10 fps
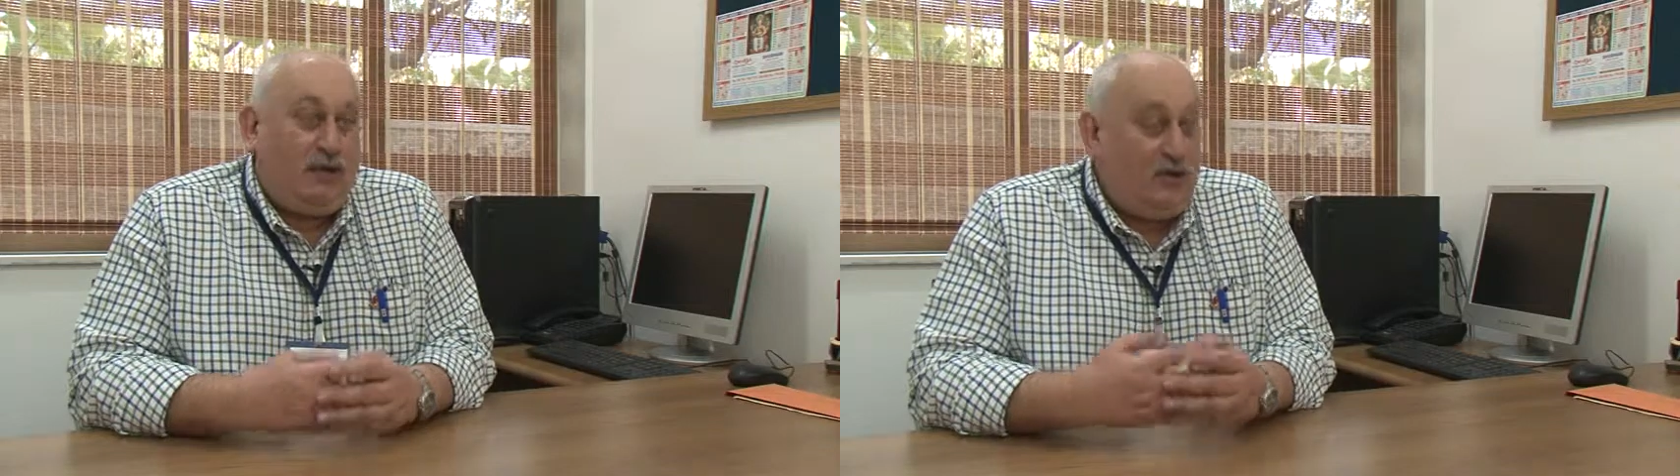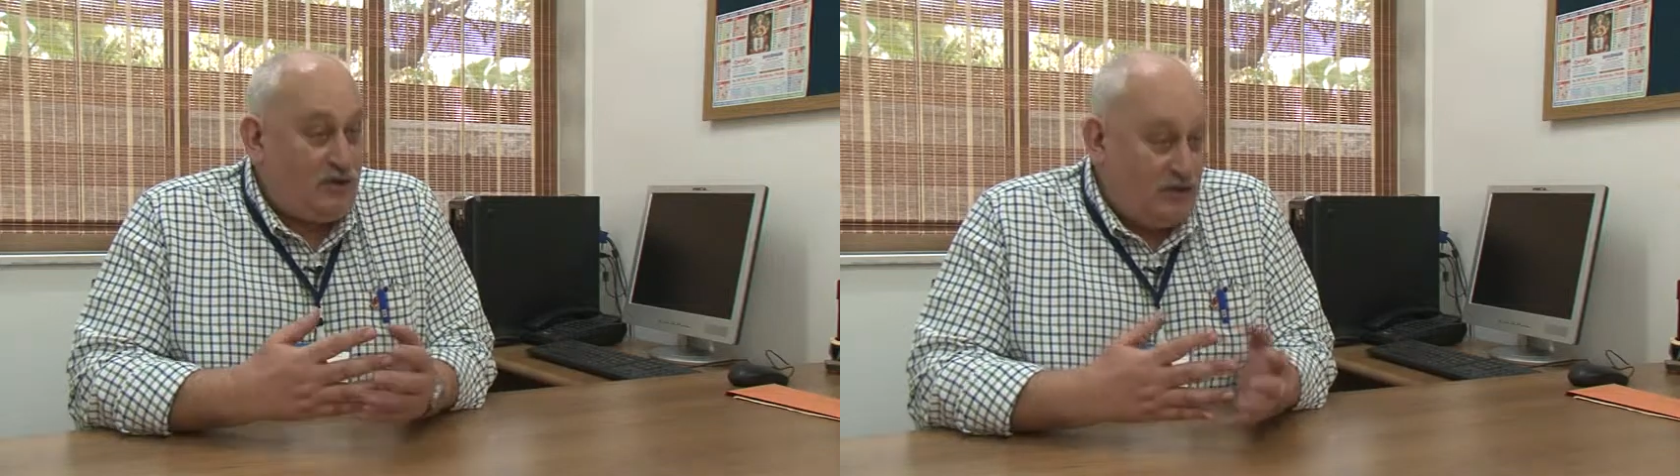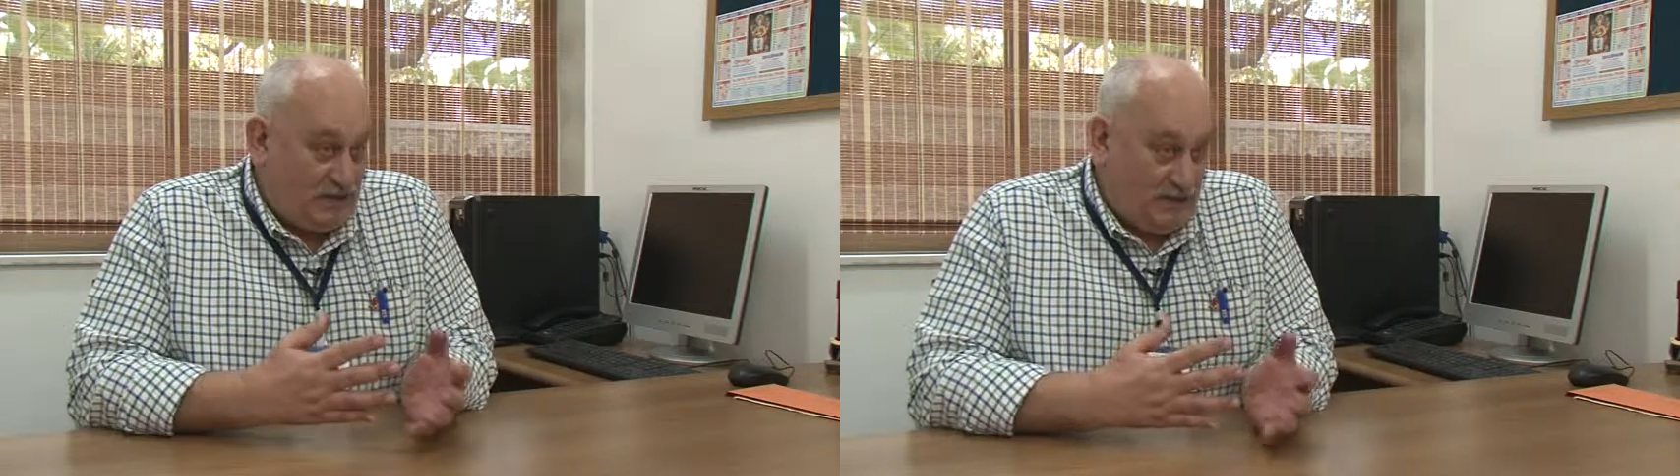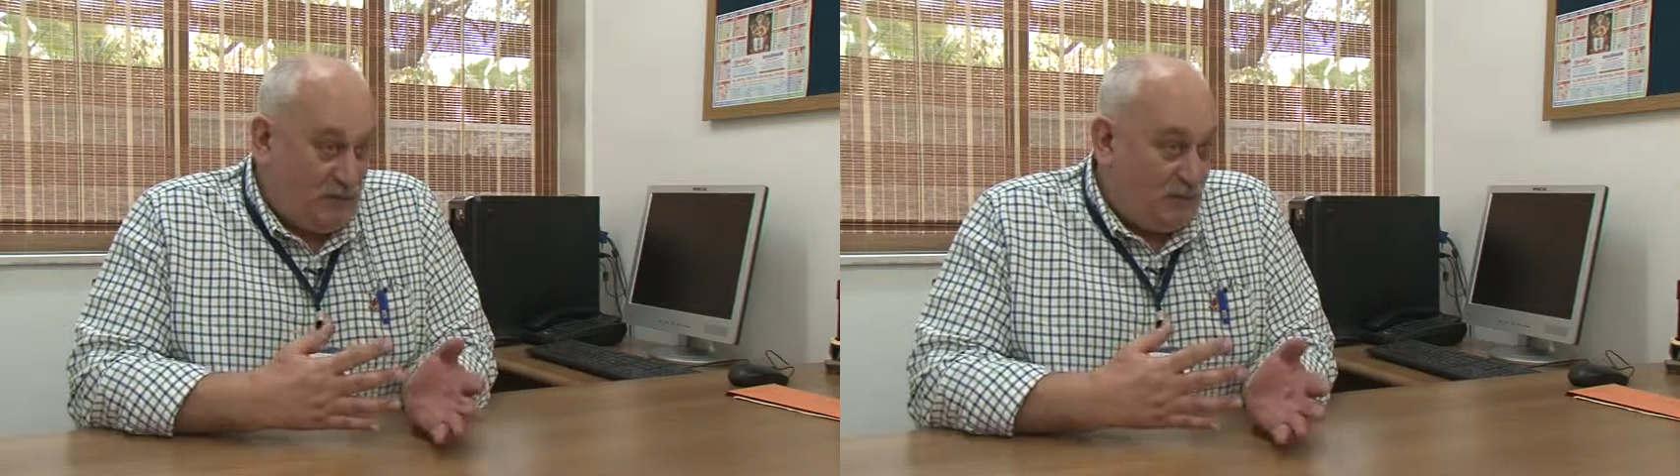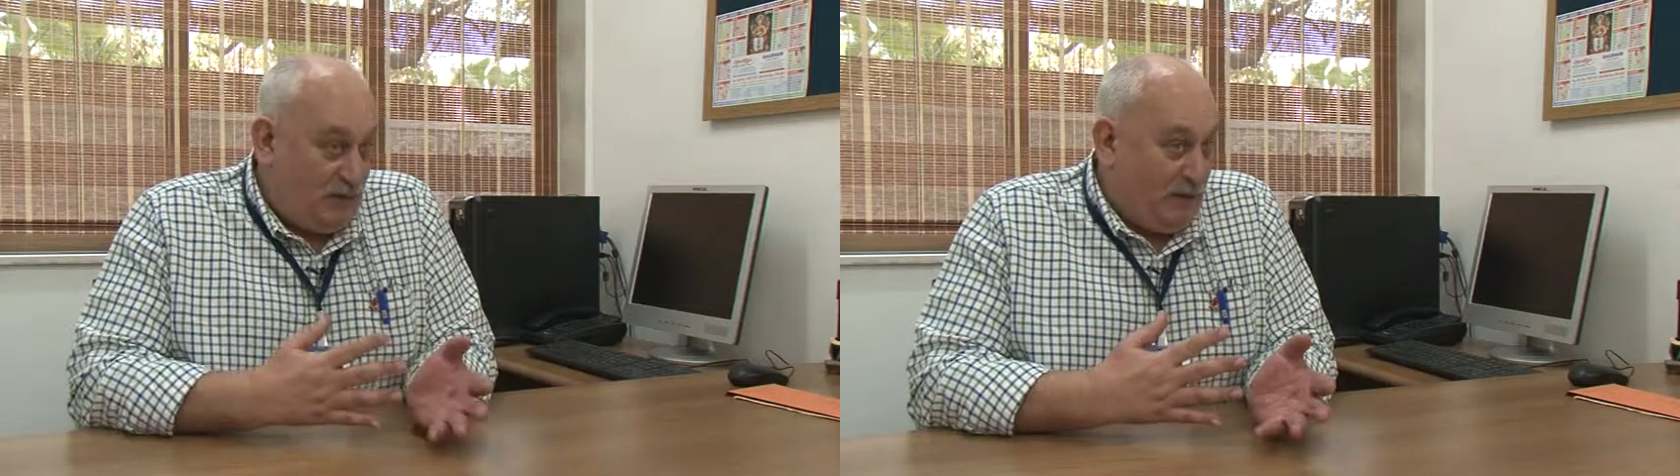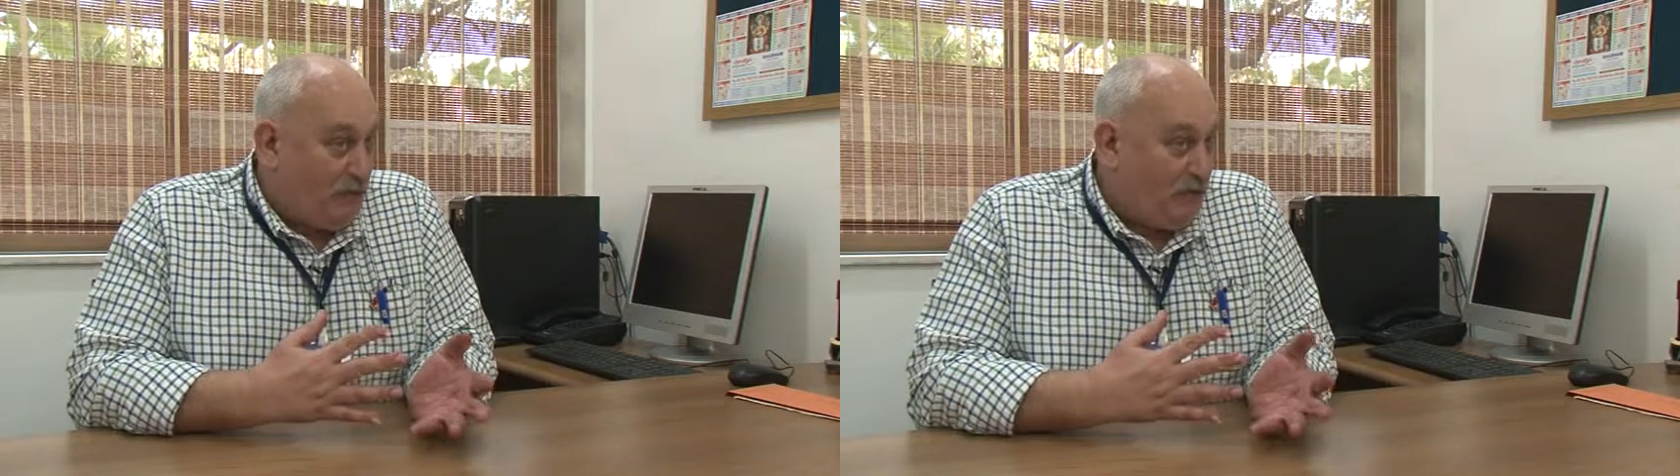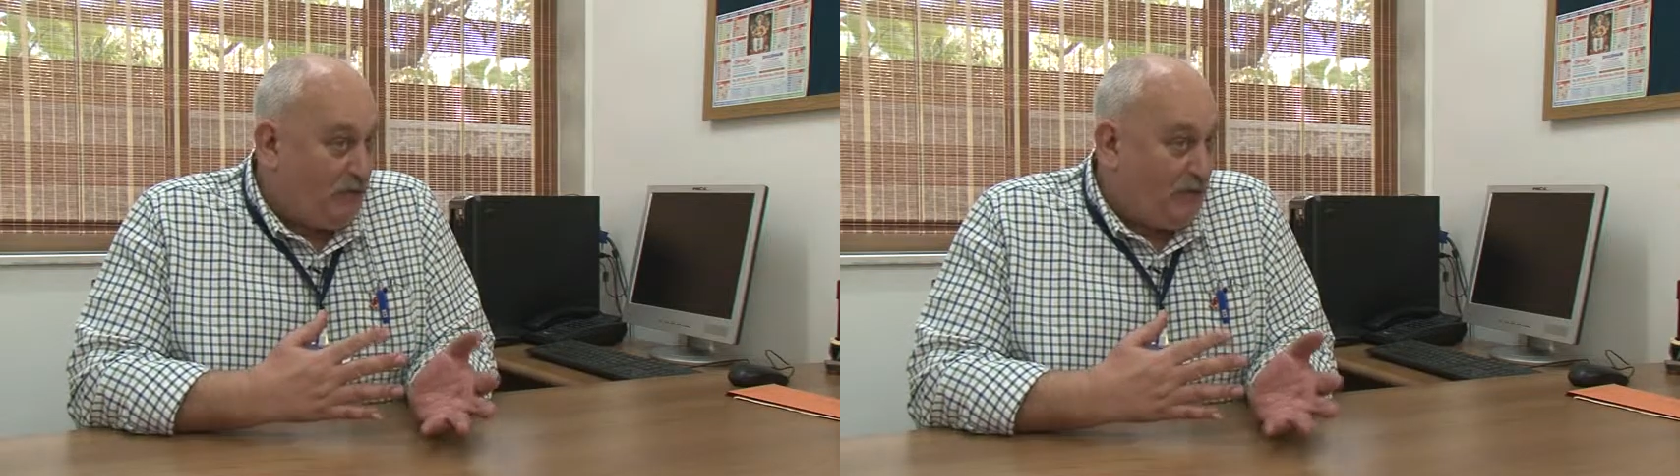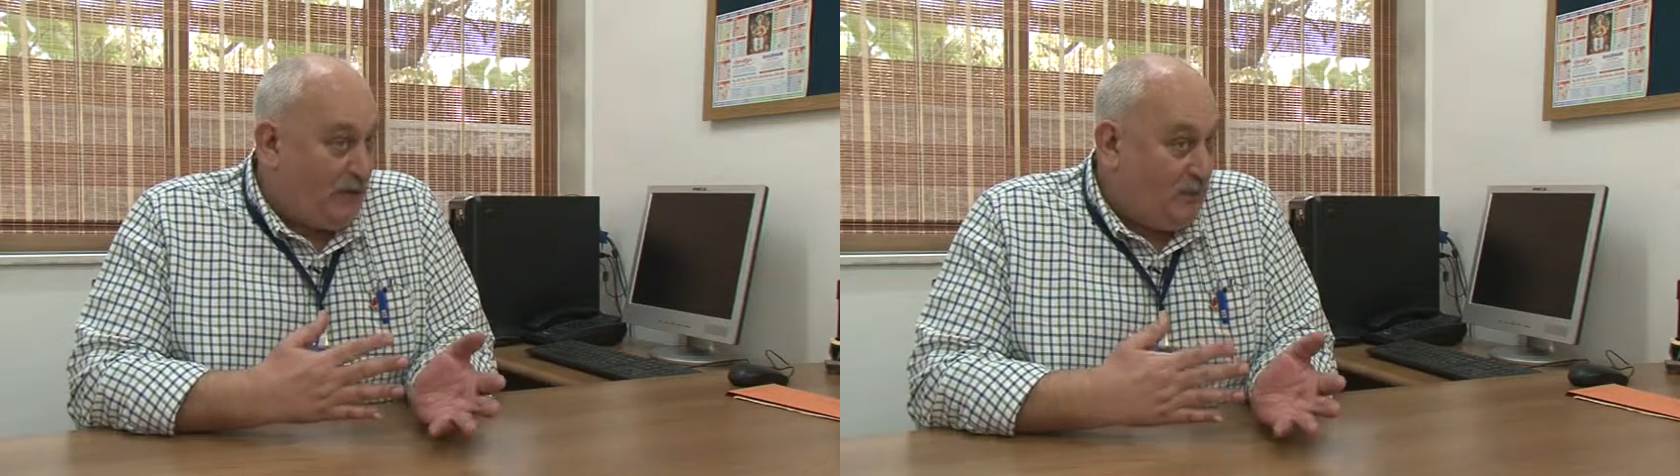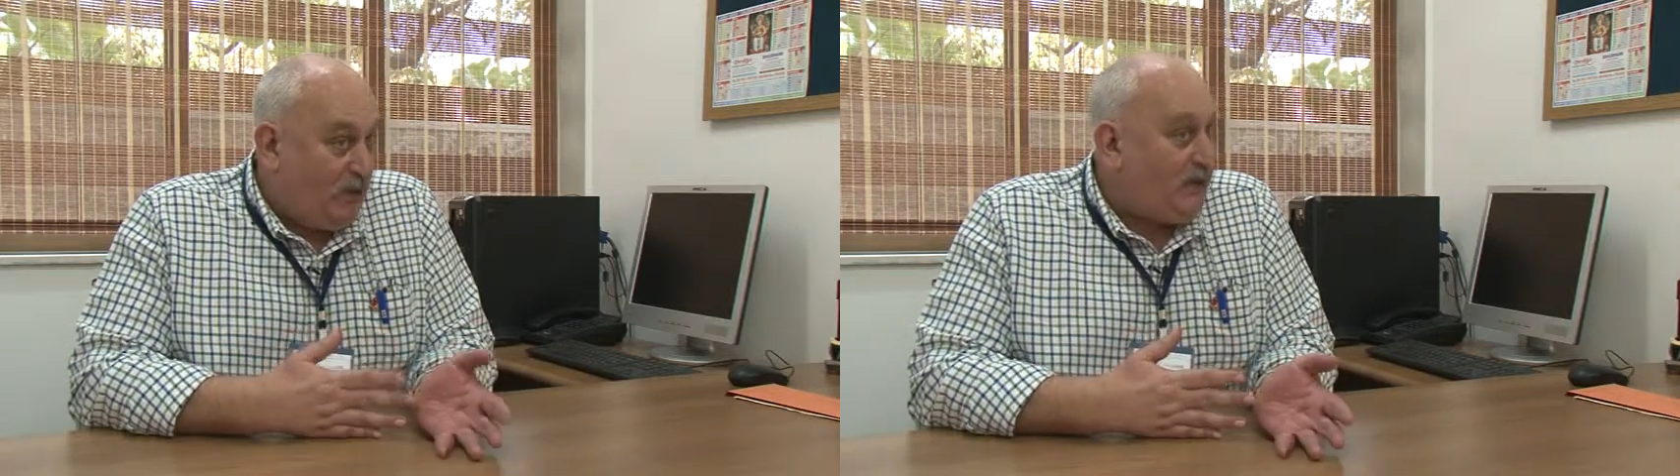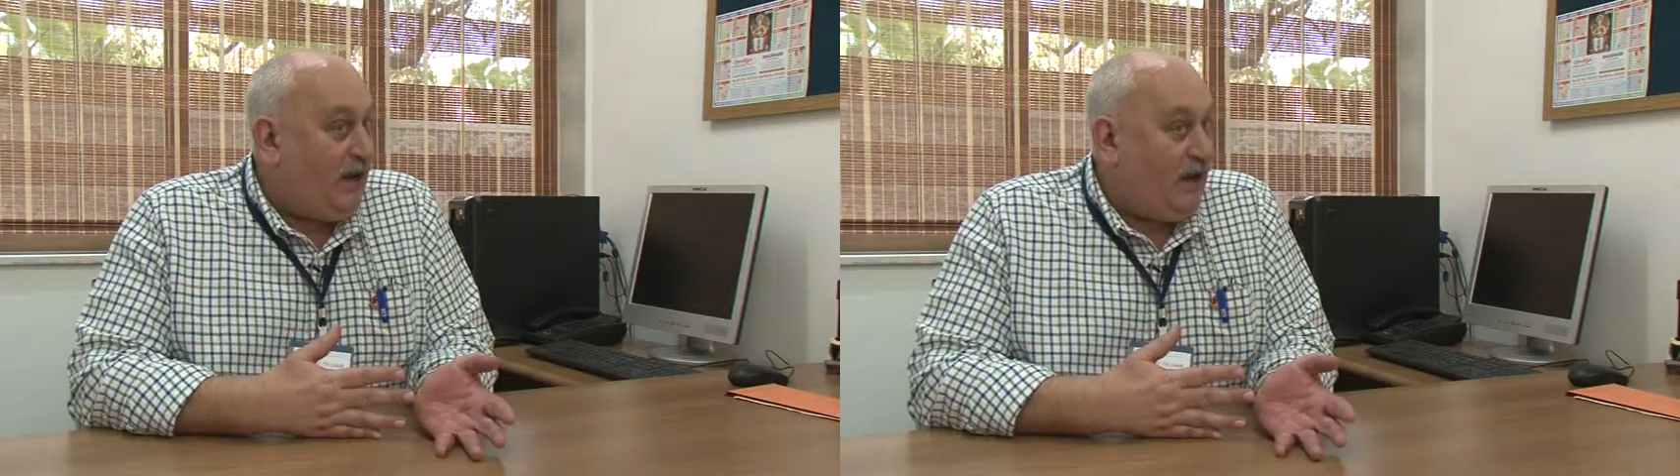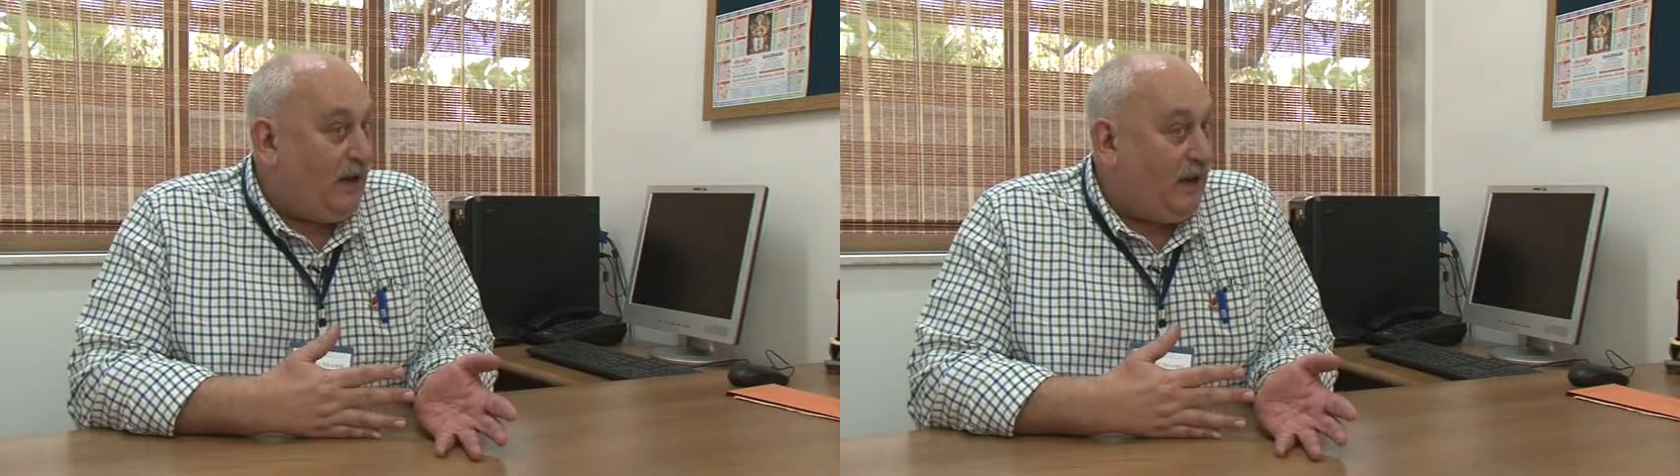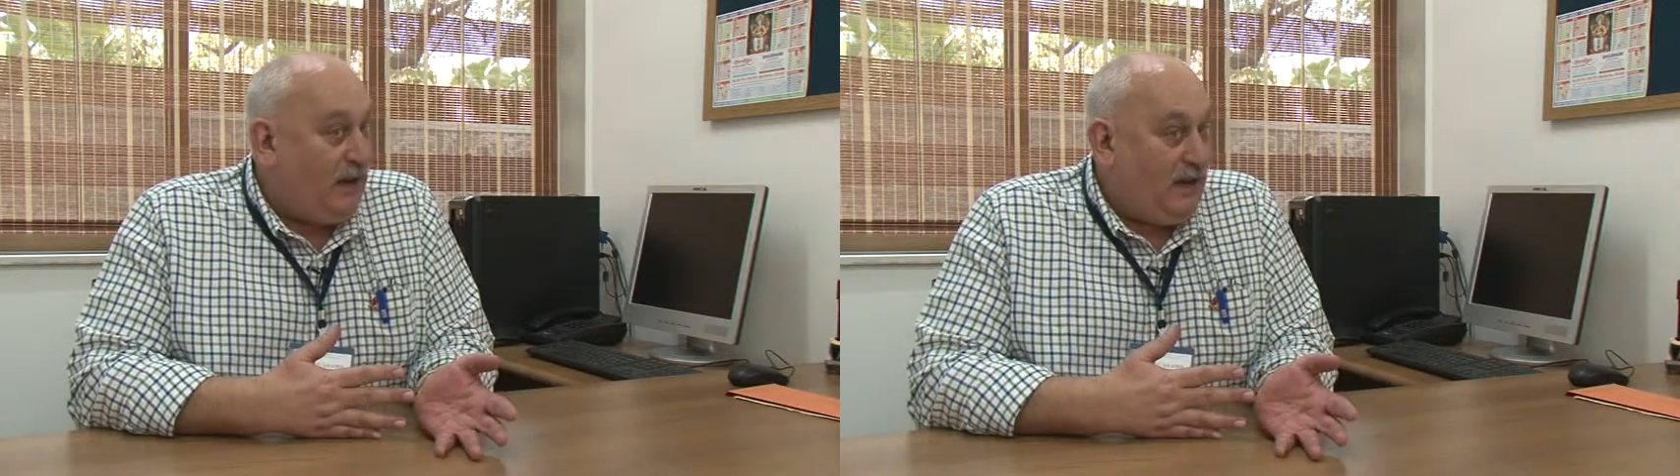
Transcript: not just those people already working